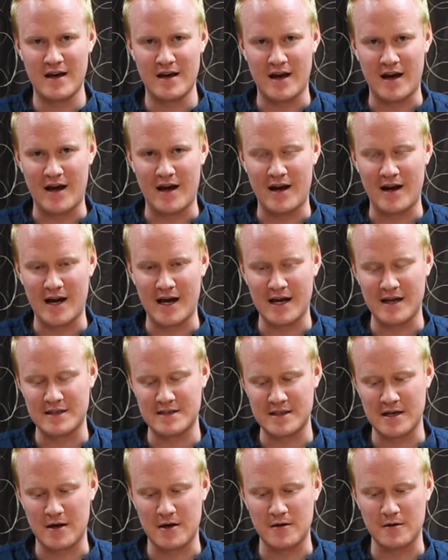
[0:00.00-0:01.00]
And I
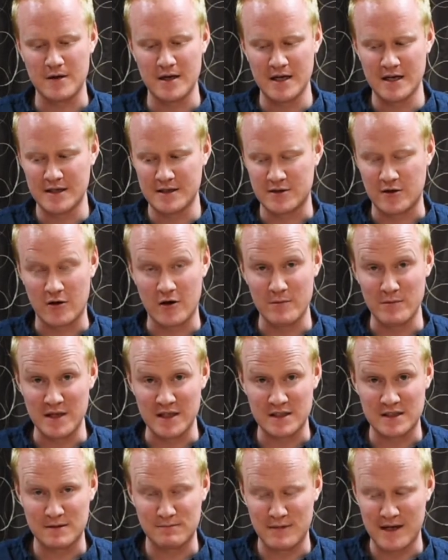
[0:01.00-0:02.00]
sell
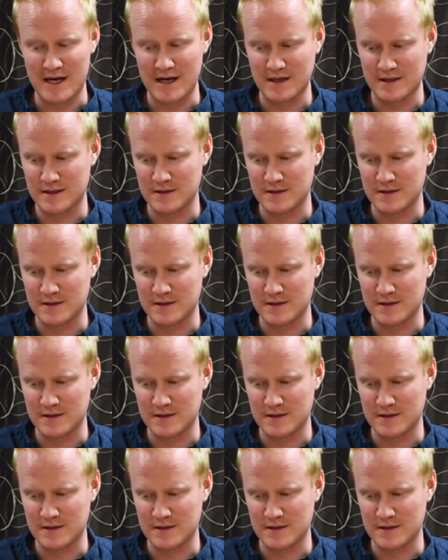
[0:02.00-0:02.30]
tournament spec.